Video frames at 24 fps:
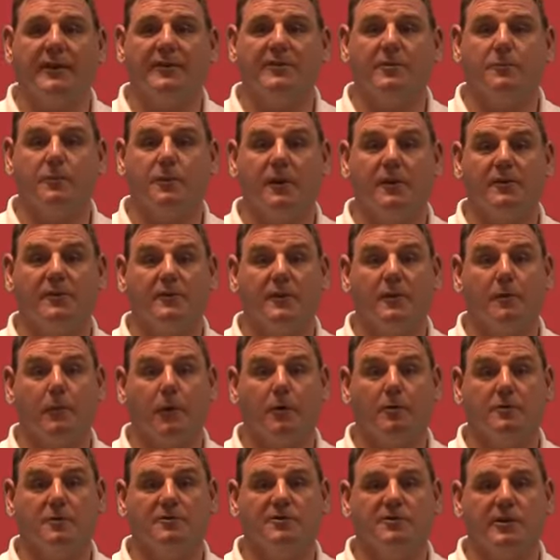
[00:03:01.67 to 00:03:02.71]
Enterprise
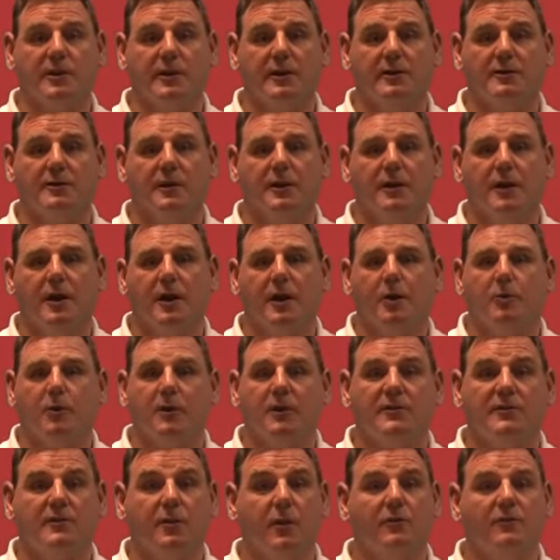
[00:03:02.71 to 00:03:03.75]
Laboratory, where
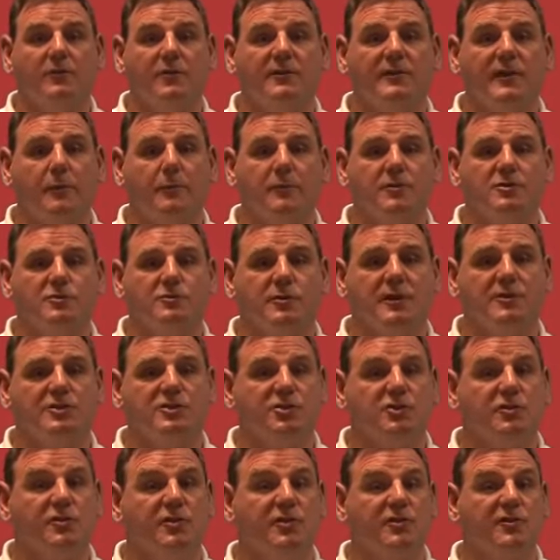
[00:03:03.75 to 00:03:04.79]
he's going to demonstrate
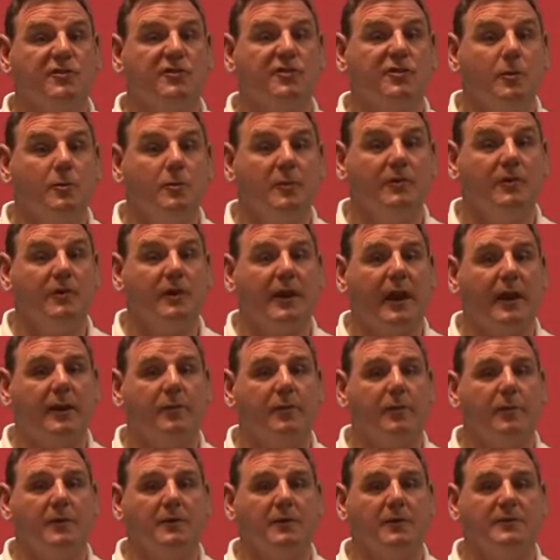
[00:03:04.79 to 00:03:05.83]
just some of the
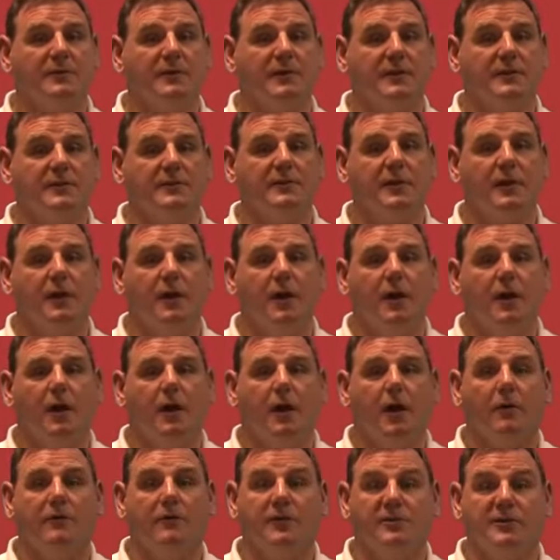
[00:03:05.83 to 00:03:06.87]
capabilities
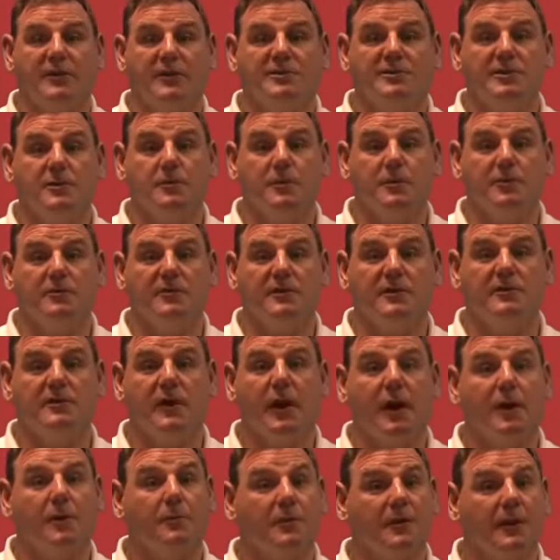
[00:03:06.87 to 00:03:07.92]
of the Distributed
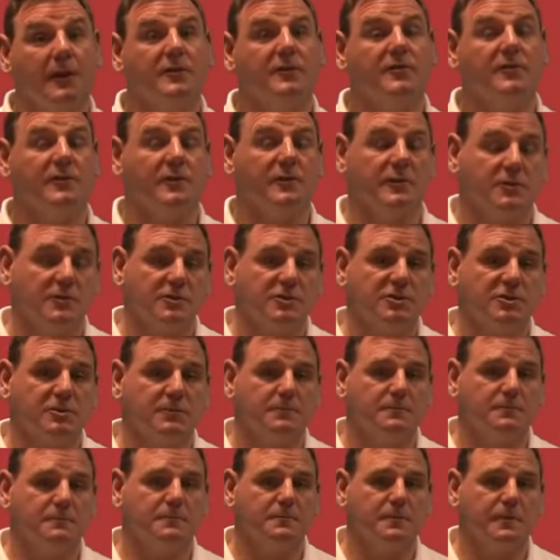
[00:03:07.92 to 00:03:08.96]
IPS solution.
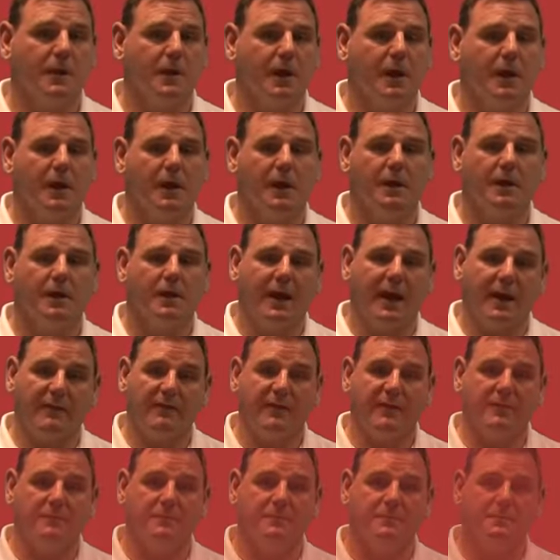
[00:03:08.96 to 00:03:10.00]

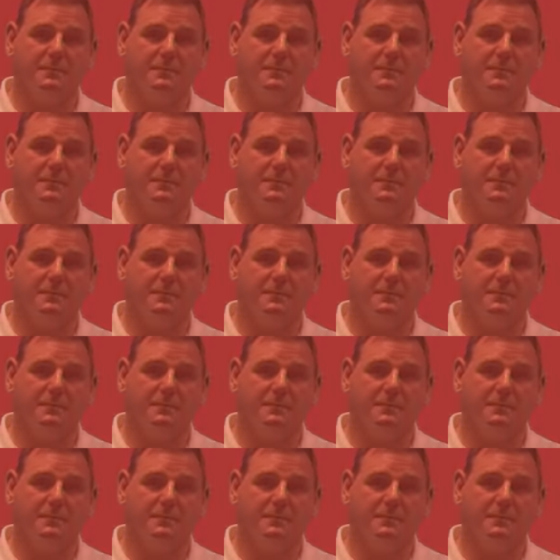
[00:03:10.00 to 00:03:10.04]
Kevin.